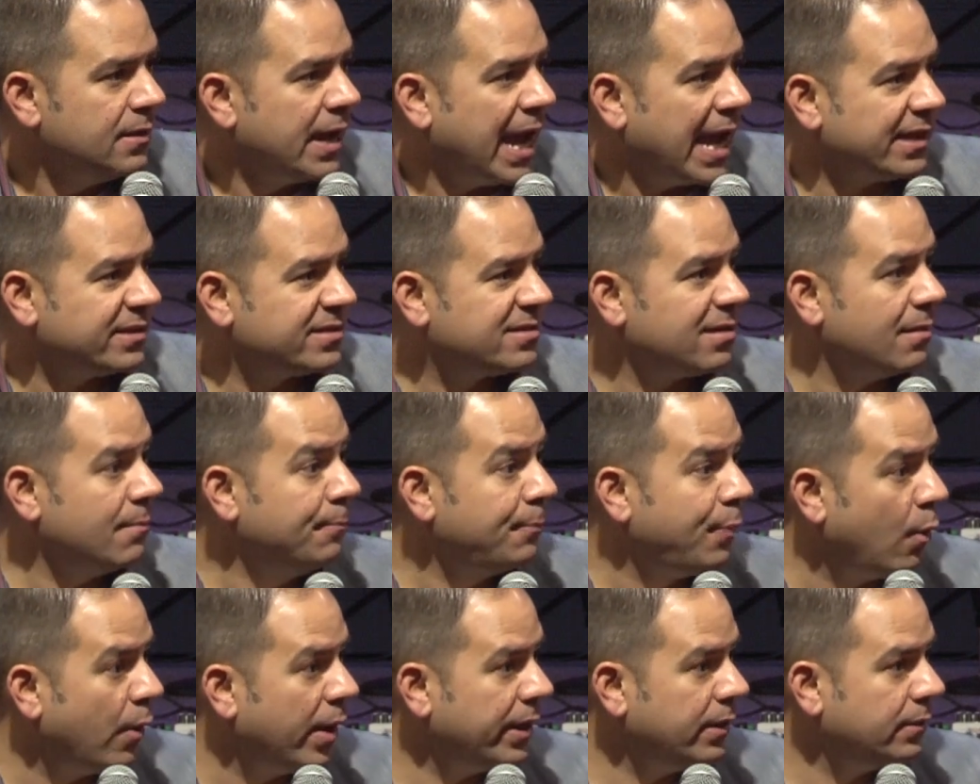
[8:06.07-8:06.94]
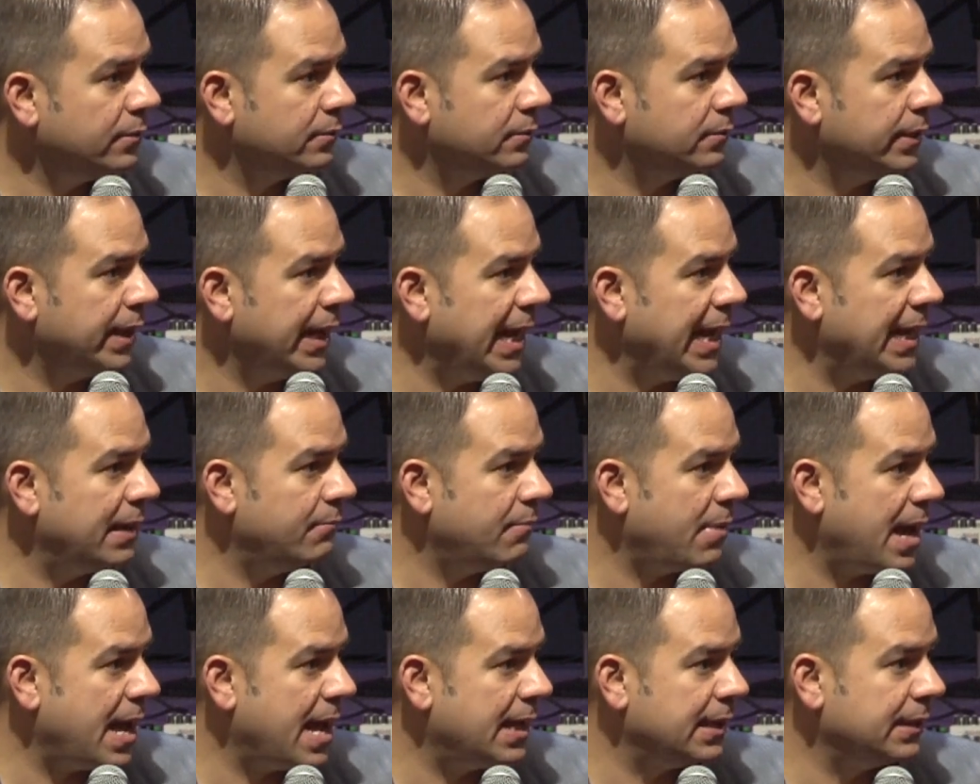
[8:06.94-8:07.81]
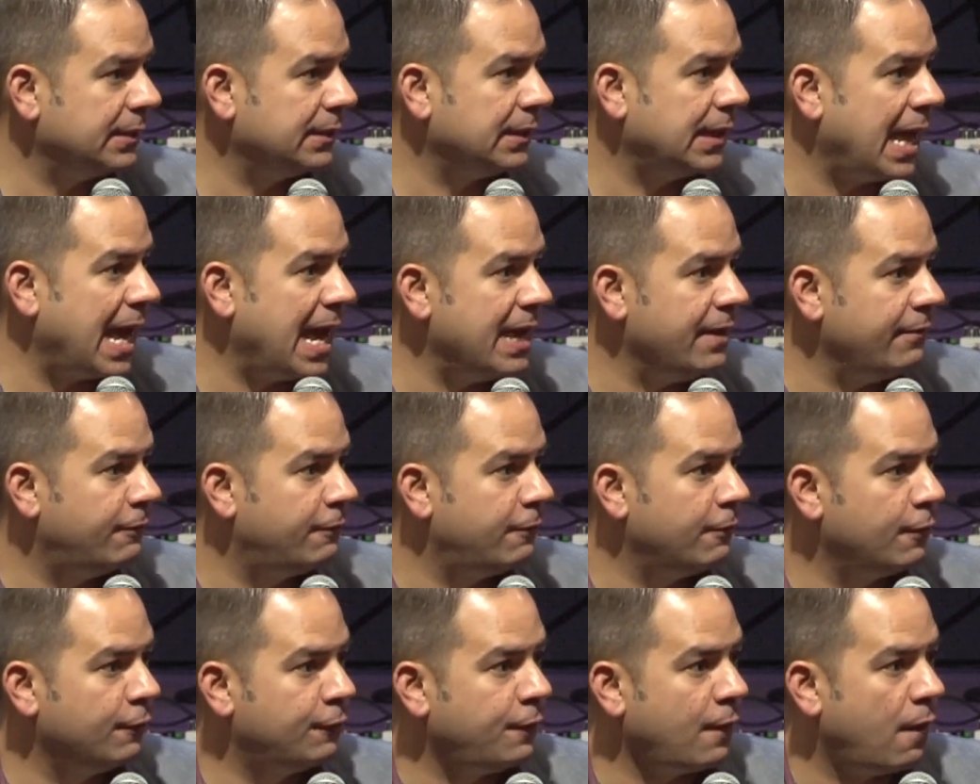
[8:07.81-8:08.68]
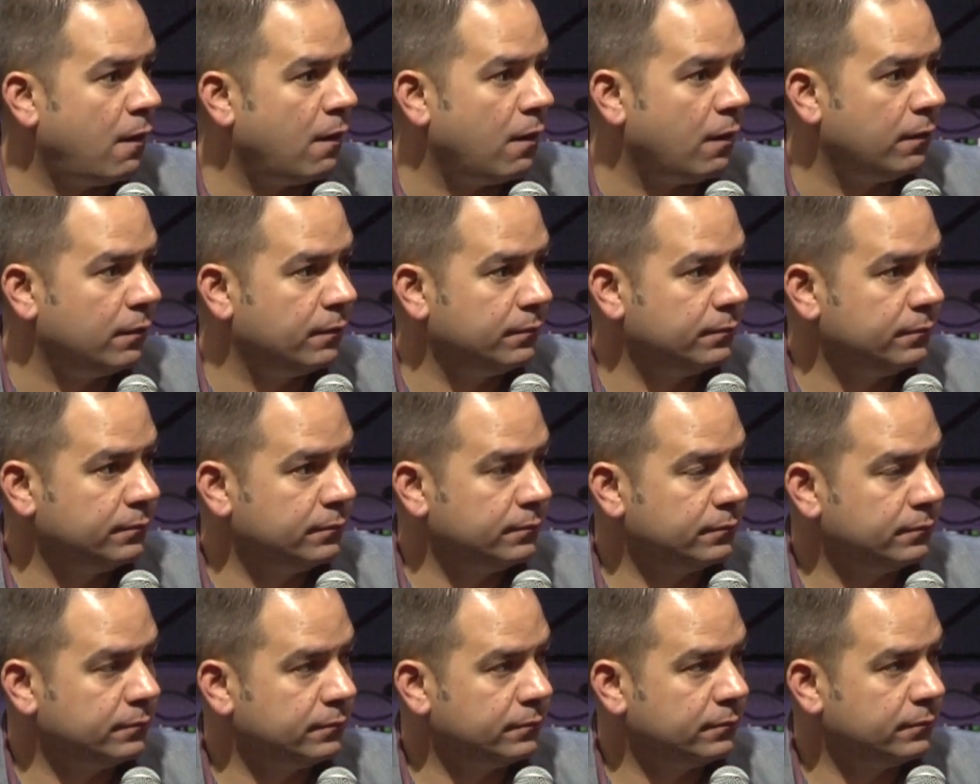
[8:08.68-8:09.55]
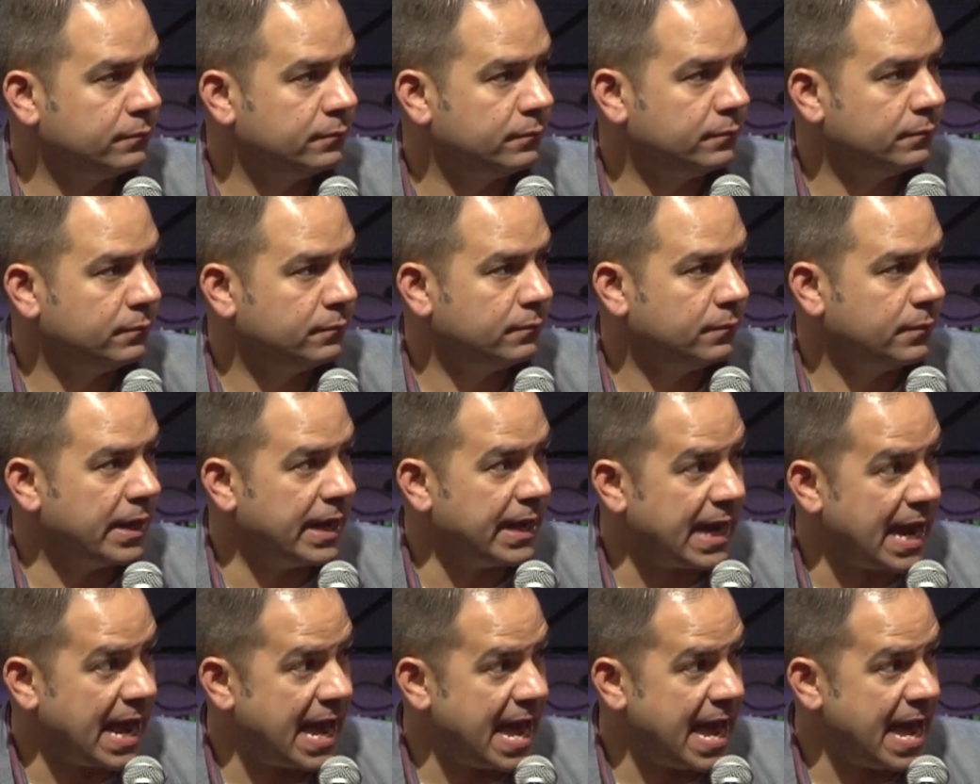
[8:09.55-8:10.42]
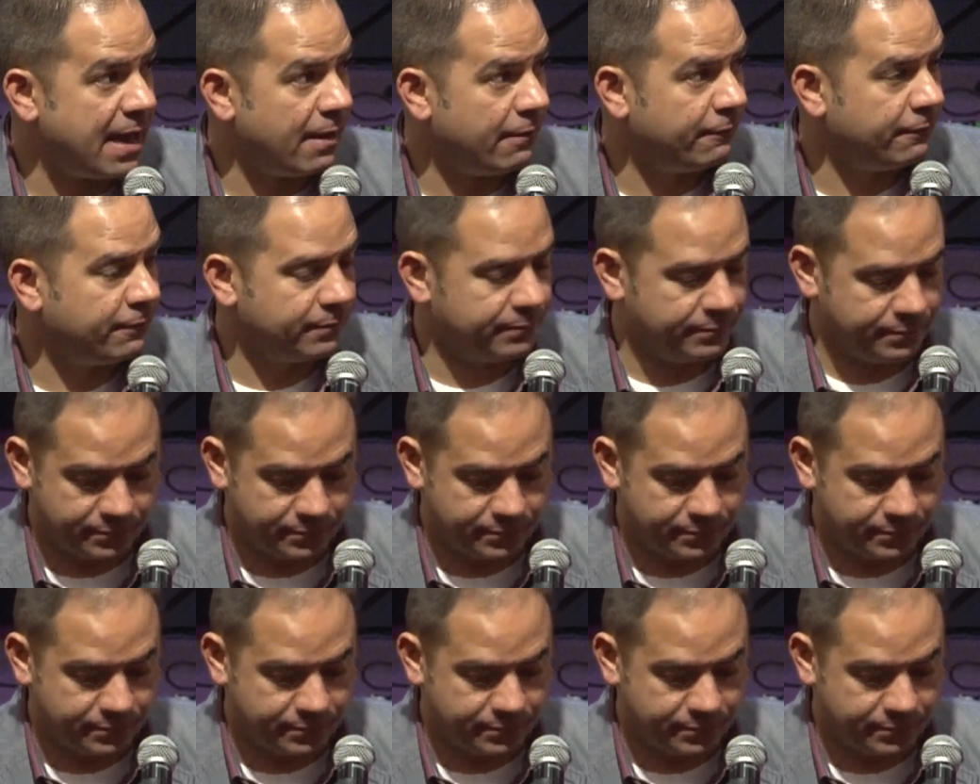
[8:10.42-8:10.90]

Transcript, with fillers: at some point in my life fall. And I have.